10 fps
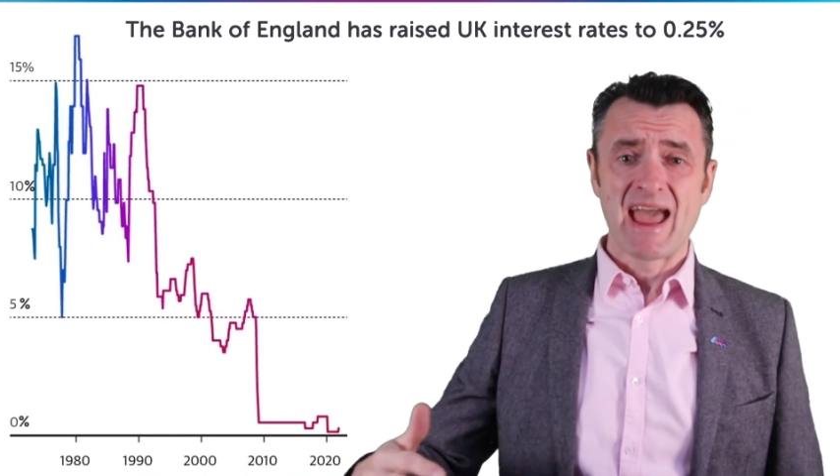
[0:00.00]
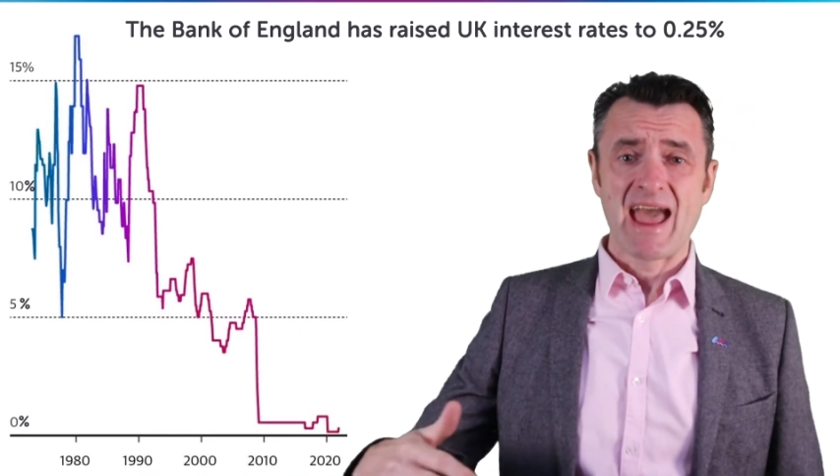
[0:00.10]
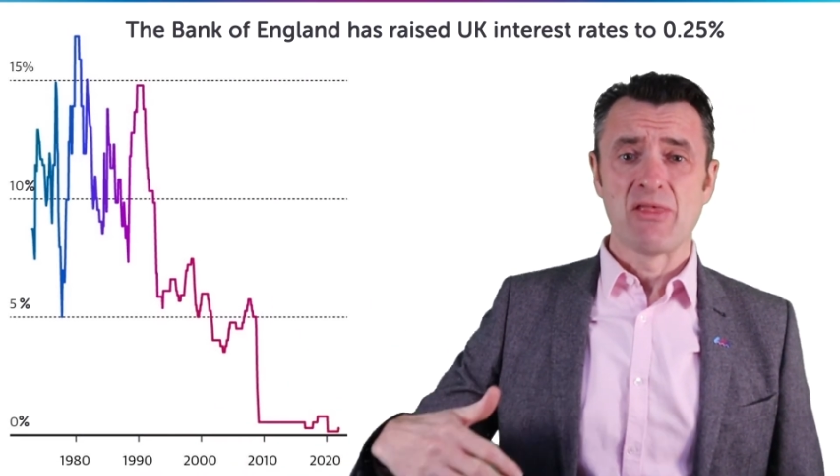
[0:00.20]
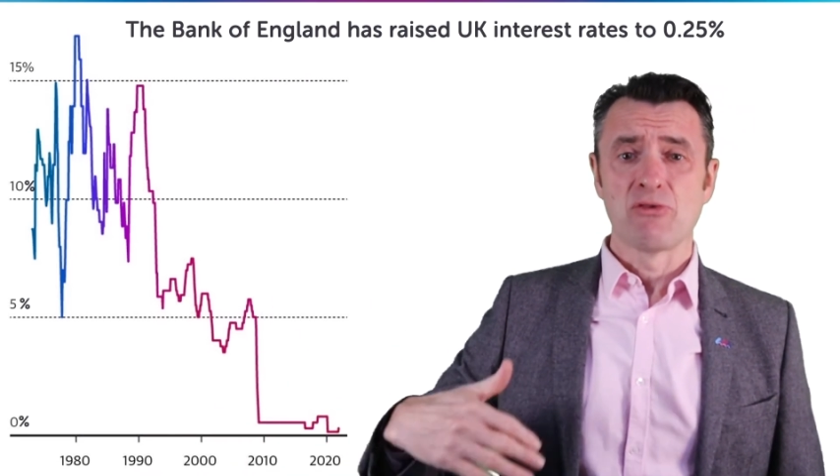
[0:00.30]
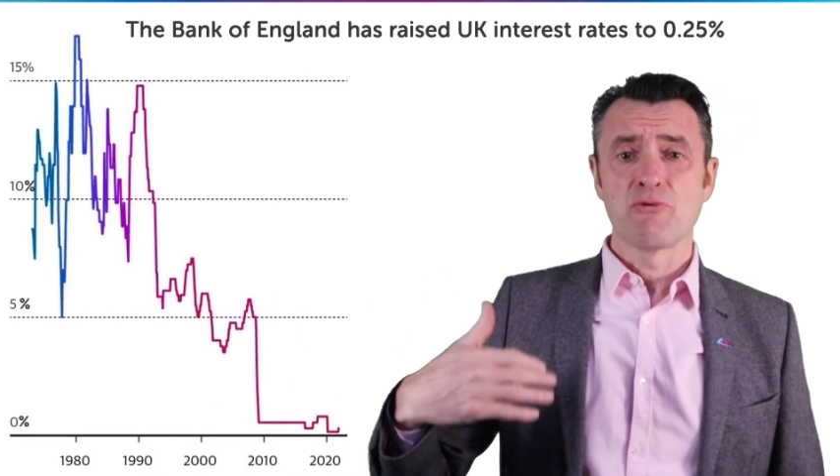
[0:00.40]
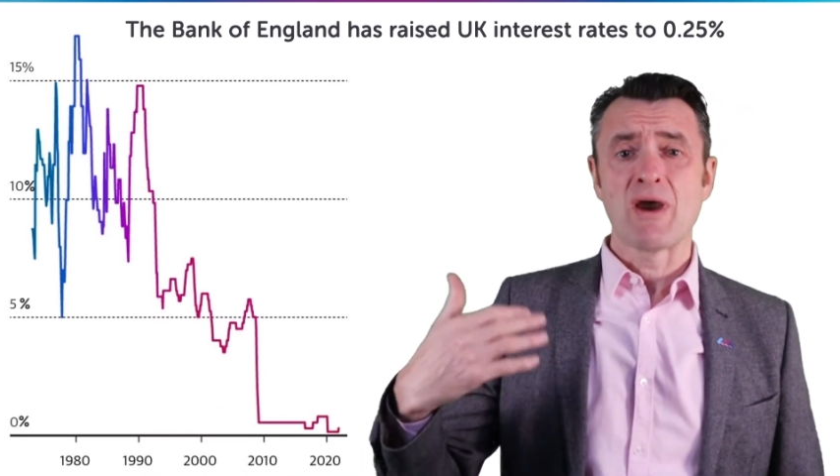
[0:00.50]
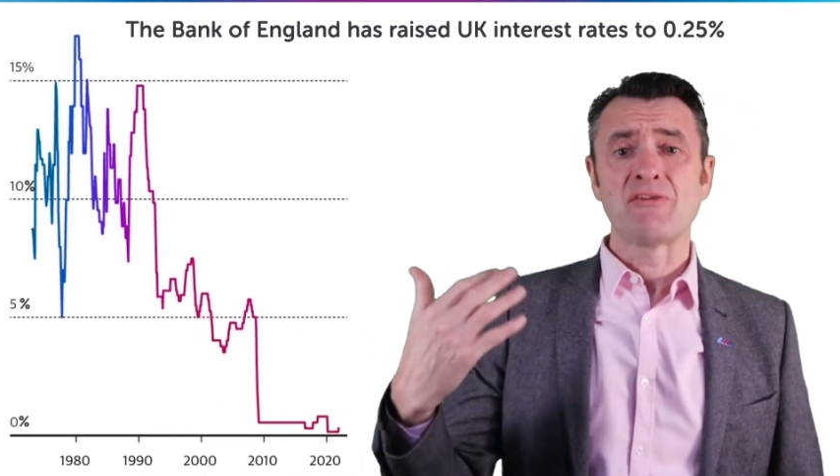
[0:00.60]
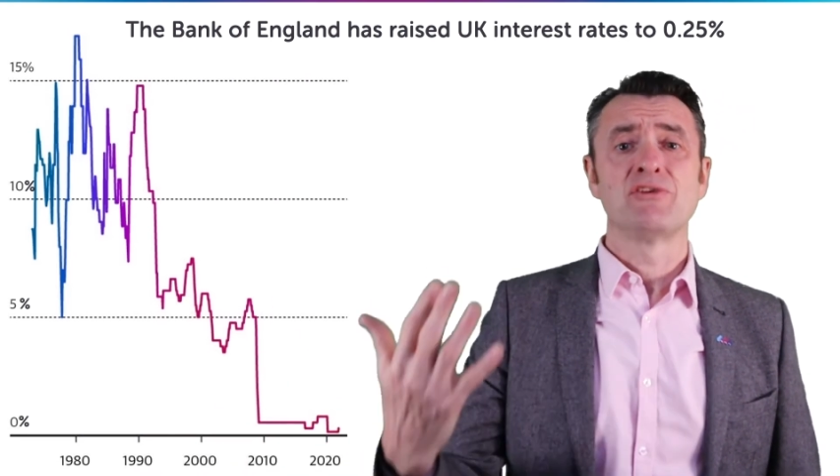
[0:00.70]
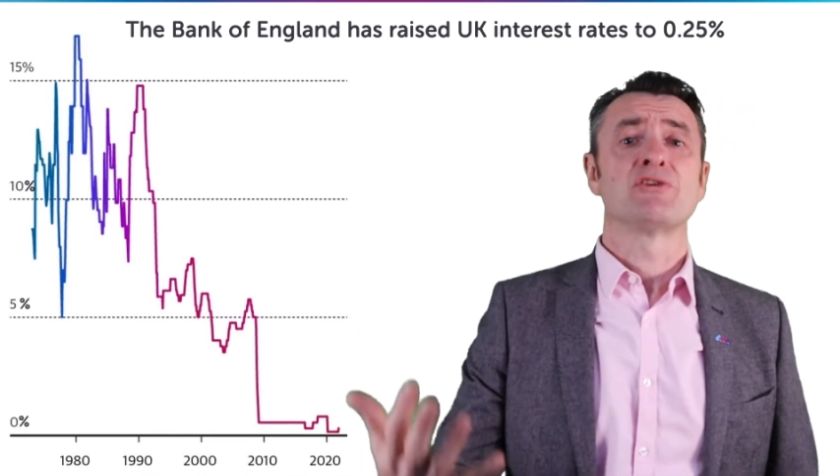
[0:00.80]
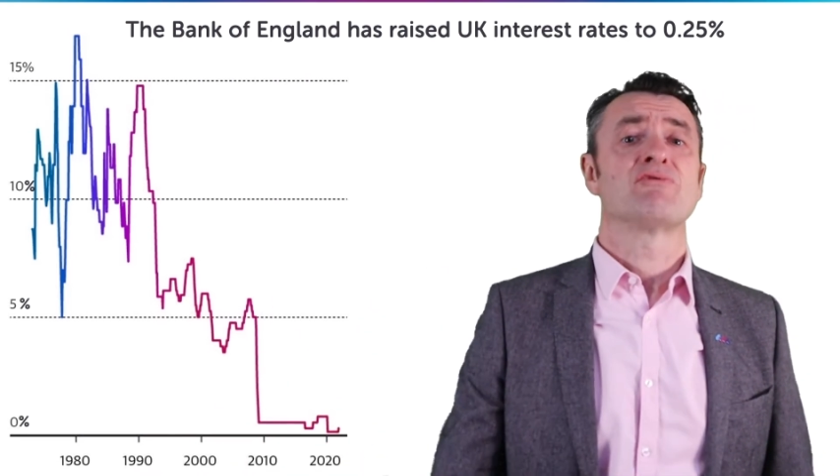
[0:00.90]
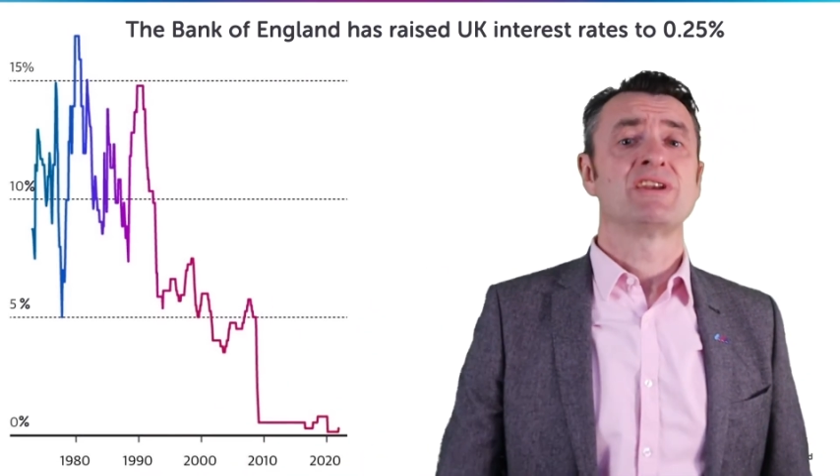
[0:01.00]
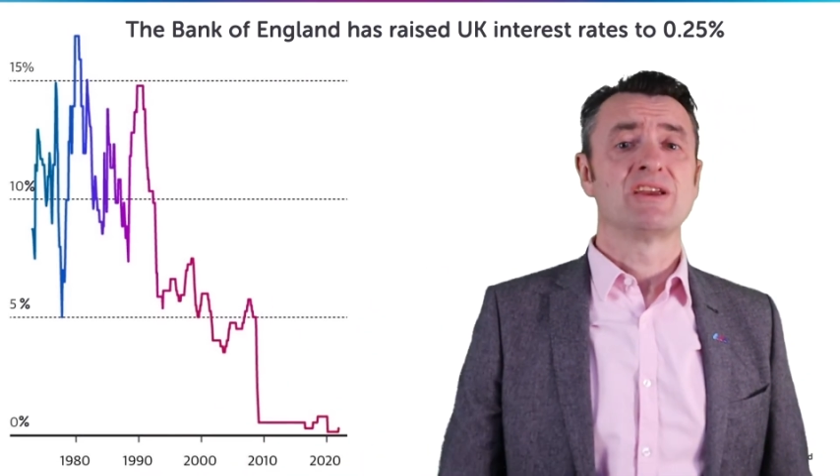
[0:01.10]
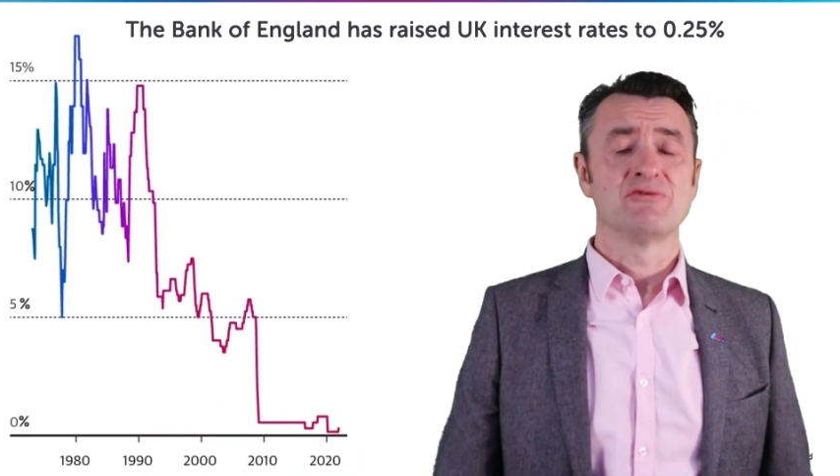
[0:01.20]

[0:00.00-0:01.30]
and through after the credit